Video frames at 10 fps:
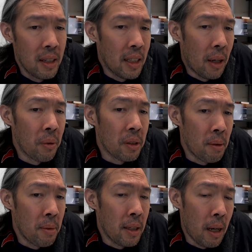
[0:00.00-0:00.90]
that would give
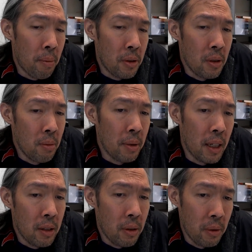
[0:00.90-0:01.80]
me the opportunity to
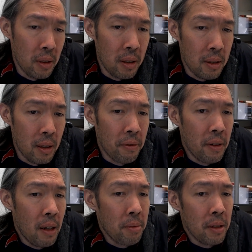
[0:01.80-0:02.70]
begin totaling stuff up.